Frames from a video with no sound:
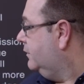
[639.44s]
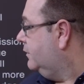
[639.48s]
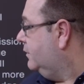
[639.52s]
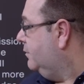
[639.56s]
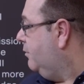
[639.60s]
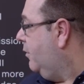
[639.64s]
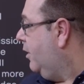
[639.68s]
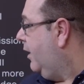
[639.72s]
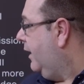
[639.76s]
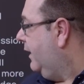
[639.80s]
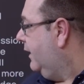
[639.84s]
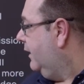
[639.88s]

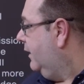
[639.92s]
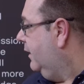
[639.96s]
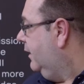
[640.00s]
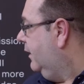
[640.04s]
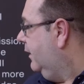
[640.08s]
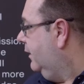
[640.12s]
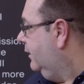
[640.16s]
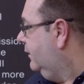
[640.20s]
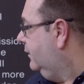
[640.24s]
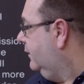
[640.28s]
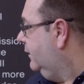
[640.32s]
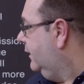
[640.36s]

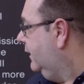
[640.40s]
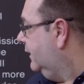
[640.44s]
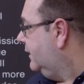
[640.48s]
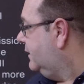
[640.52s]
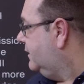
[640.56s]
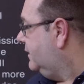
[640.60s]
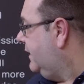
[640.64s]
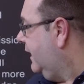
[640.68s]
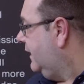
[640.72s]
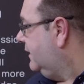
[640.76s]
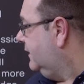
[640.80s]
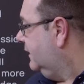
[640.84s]
my
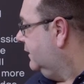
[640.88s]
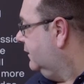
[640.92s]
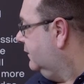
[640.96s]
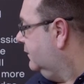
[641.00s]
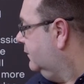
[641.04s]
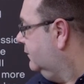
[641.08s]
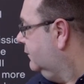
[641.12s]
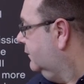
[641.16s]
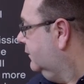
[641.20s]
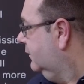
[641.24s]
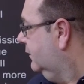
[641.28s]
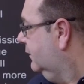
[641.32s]
ecstatic
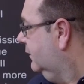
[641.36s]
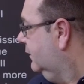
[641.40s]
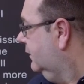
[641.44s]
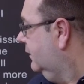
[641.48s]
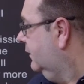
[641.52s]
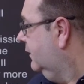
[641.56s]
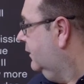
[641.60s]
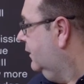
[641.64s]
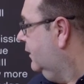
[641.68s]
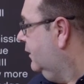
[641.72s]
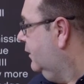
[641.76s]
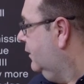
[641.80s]

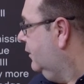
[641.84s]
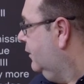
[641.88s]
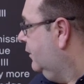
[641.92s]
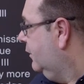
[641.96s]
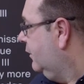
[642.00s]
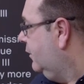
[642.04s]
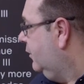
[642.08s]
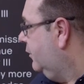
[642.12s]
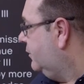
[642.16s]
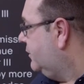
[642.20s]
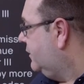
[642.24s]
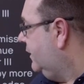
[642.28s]

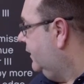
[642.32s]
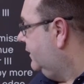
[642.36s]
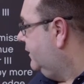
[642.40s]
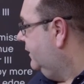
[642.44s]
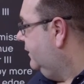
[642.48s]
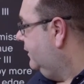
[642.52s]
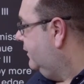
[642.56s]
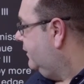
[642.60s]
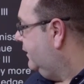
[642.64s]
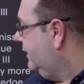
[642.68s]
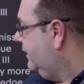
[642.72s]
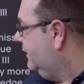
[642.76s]

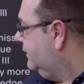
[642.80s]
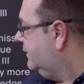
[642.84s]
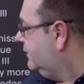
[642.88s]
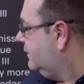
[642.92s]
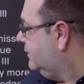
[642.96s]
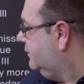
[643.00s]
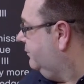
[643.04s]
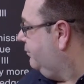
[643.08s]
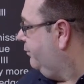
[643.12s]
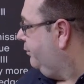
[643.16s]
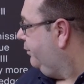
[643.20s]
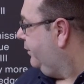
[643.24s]
cost-cutting
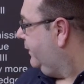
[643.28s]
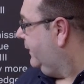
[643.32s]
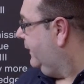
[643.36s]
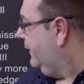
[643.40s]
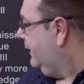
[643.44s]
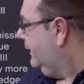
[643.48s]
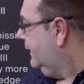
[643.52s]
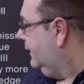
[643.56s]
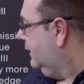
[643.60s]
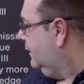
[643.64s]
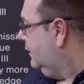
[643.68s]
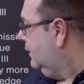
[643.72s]
things,
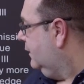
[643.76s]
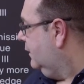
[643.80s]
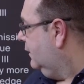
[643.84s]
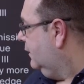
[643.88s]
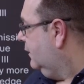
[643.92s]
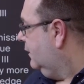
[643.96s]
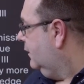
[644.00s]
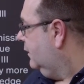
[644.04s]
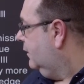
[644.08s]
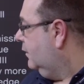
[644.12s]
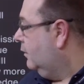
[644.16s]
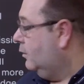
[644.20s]

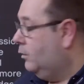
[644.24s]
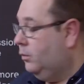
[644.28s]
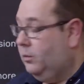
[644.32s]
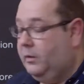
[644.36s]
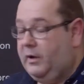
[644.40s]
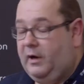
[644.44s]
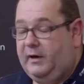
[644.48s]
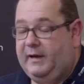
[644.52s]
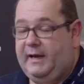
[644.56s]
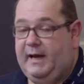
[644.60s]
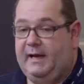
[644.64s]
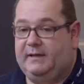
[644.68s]
we
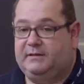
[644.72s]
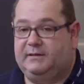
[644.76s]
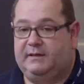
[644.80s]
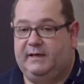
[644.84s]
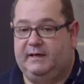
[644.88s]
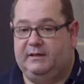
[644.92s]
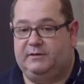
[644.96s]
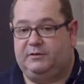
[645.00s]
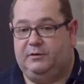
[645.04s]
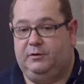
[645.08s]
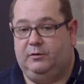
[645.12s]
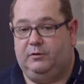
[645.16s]
only had to
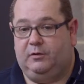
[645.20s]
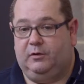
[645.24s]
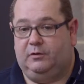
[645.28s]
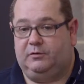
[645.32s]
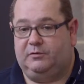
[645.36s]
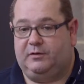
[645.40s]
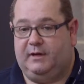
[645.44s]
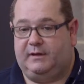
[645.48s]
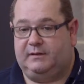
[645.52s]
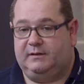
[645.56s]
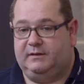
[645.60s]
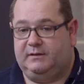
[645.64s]
get 2
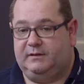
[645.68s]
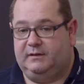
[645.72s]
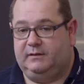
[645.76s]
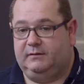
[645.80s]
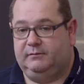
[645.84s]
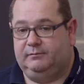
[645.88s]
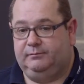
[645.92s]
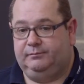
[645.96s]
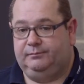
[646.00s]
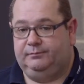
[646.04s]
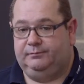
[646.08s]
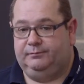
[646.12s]
contractors in
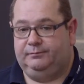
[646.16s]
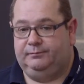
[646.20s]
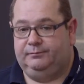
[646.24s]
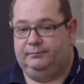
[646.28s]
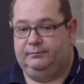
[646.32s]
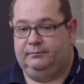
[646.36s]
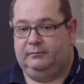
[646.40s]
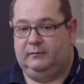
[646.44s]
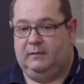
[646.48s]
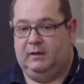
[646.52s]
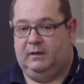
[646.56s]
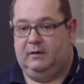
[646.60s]

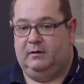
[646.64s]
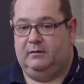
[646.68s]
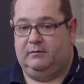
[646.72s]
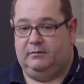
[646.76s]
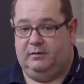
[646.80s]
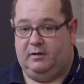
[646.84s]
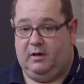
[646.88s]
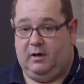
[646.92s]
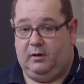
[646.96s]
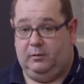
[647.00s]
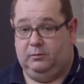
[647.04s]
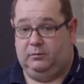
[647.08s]
for
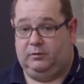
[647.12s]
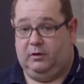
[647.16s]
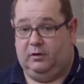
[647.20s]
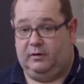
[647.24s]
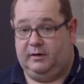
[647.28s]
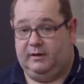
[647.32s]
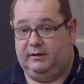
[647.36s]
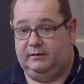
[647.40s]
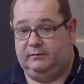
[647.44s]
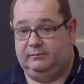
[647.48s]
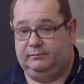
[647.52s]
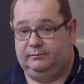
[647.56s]
the whole
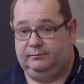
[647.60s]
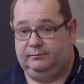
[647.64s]
docking.